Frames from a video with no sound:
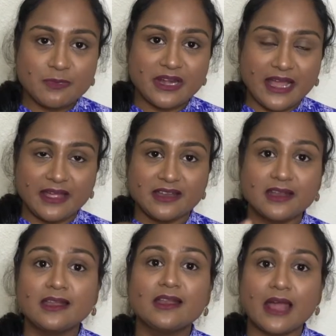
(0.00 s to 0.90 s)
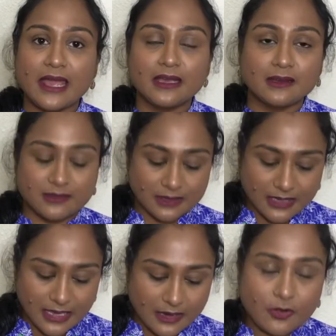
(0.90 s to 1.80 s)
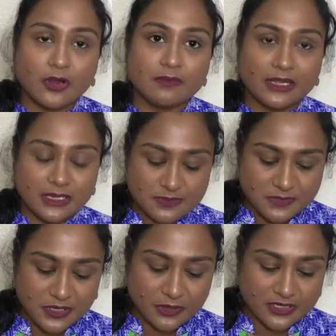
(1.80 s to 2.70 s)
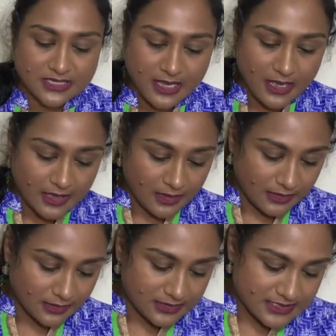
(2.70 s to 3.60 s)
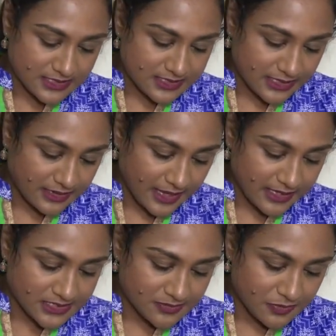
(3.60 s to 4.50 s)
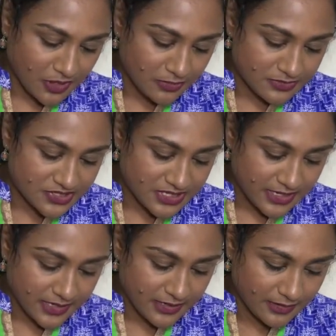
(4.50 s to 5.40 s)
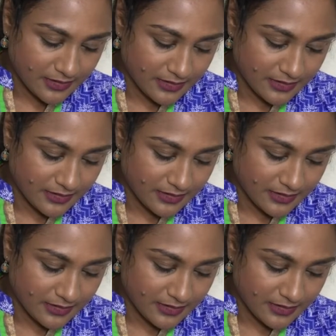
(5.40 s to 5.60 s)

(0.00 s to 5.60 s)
but I really like uh, the color on my lips because uh, this is a nice brown shade